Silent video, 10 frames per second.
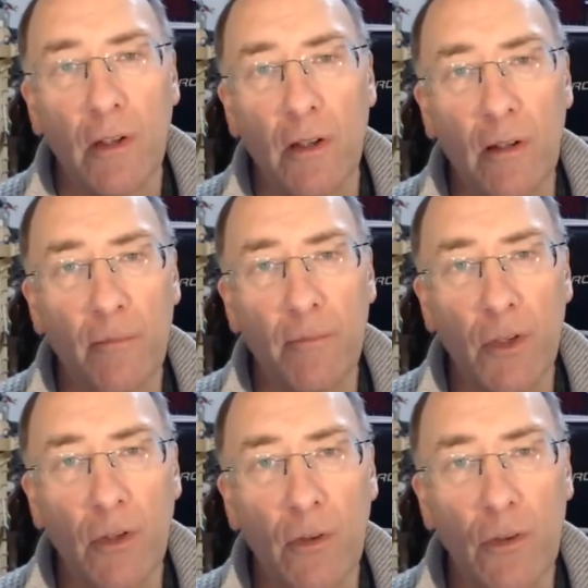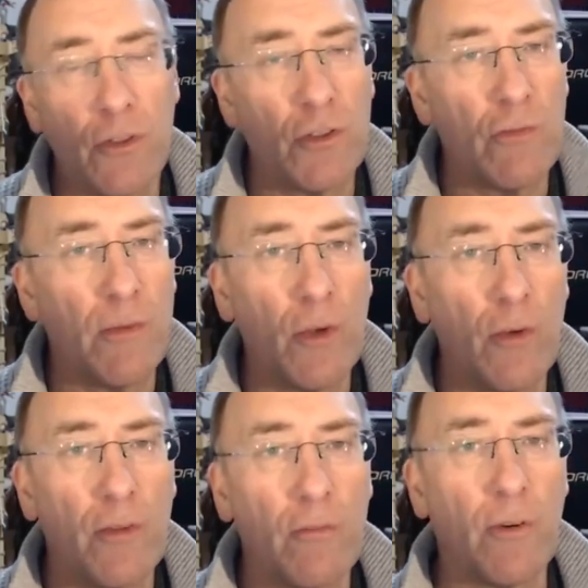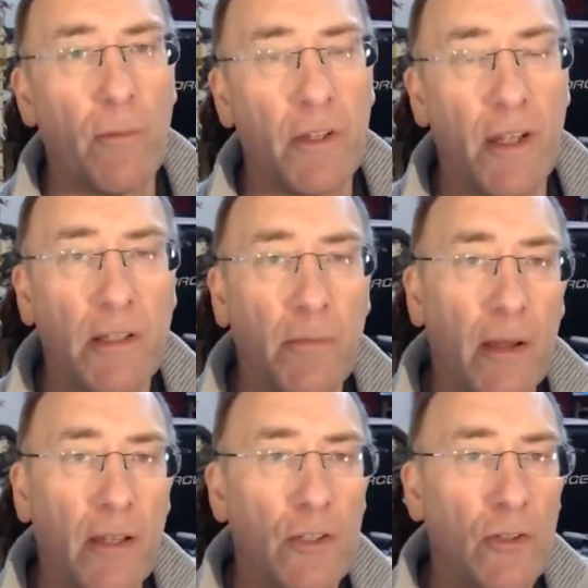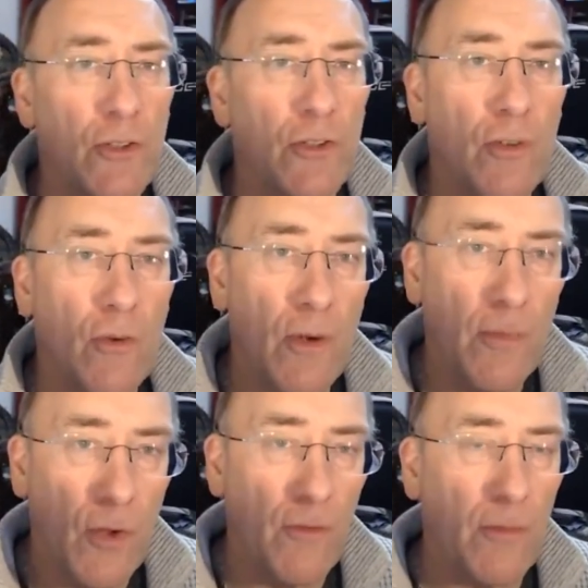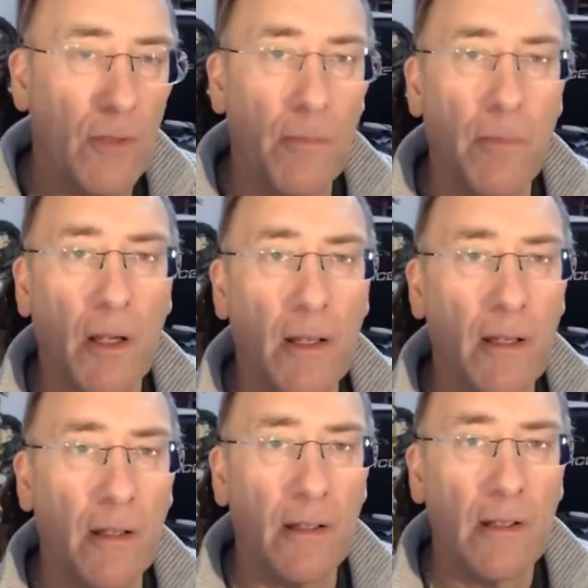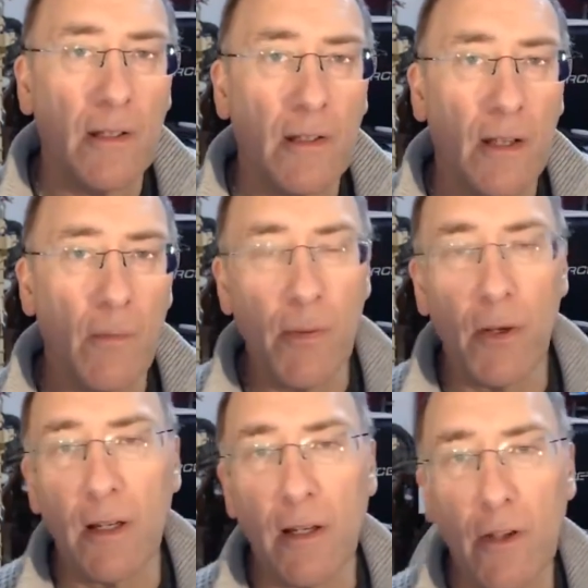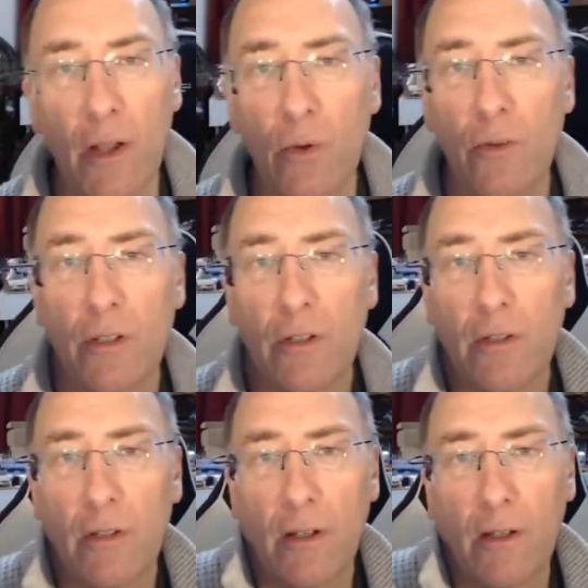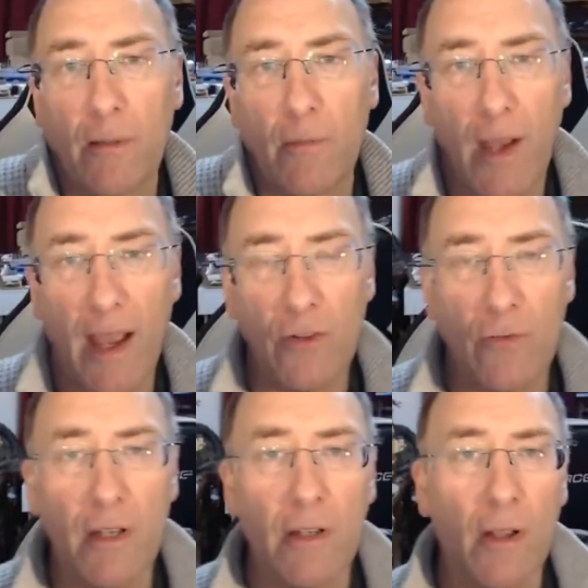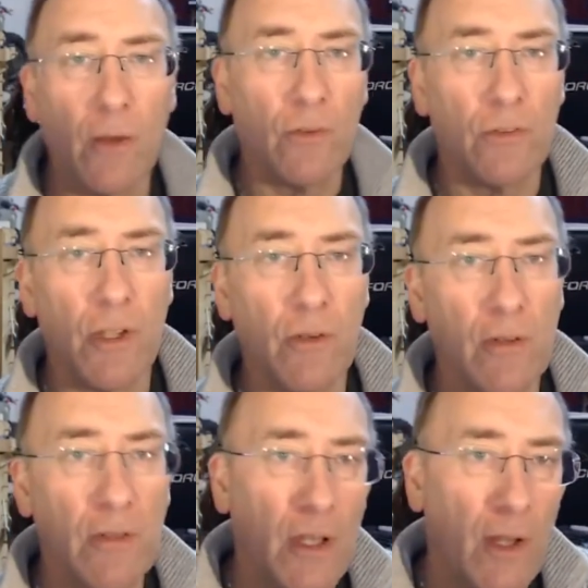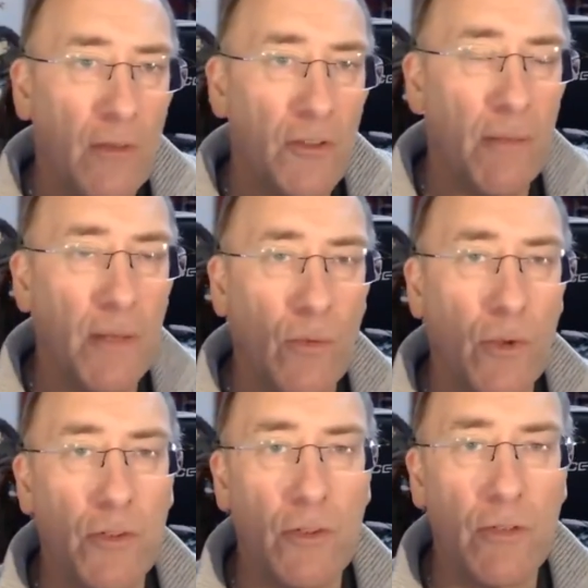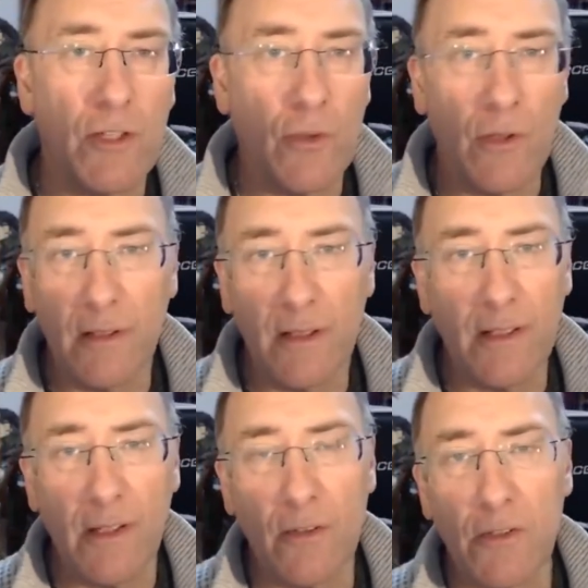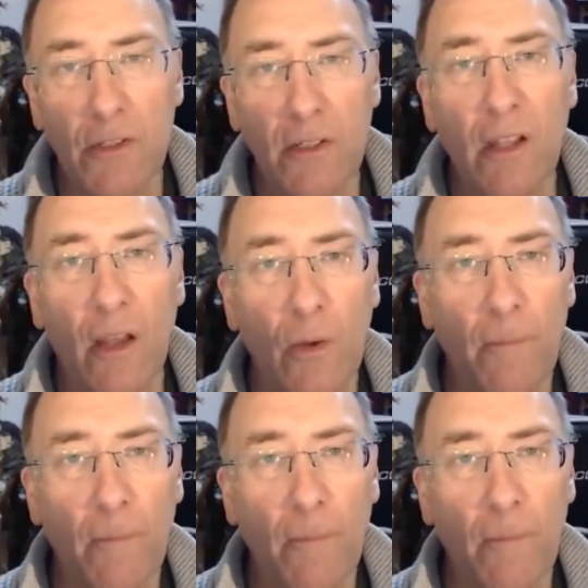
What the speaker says: You just remove them from the database. You just remove them completely. And we put a little note, handwritten note, so that if somebody wants to be joined, then the answer is no.